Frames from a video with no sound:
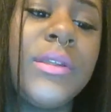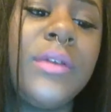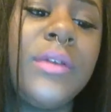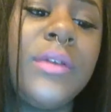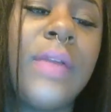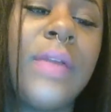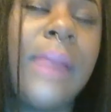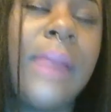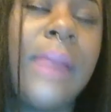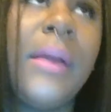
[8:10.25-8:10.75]

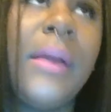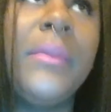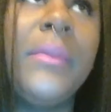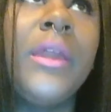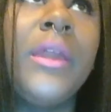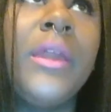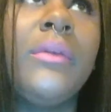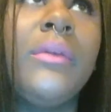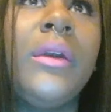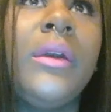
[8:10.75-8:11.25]
Like, my belly
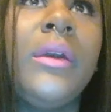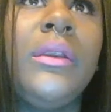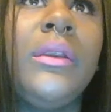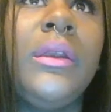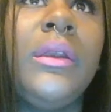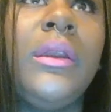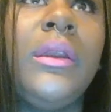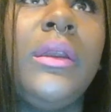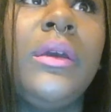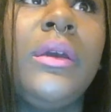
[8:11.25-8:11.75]
button
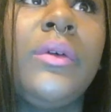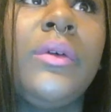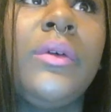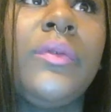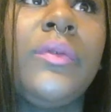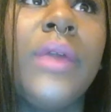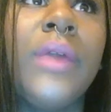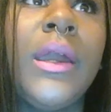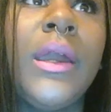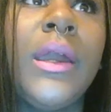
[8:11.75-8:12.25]
didn't heal for,
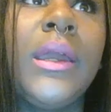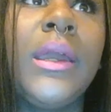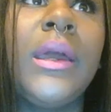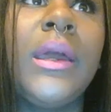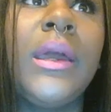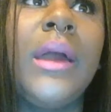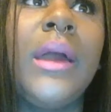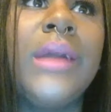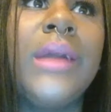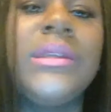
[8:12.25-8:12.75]
like,
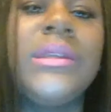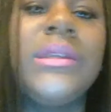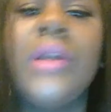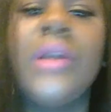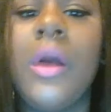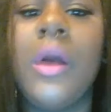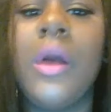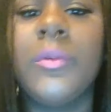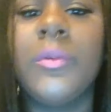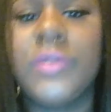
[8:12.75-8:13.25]
I think
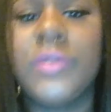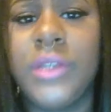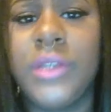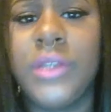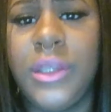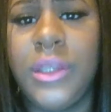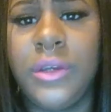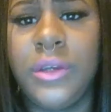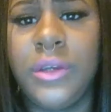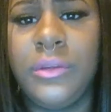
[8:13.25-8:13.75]
almost a
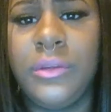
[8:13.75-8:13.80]
year.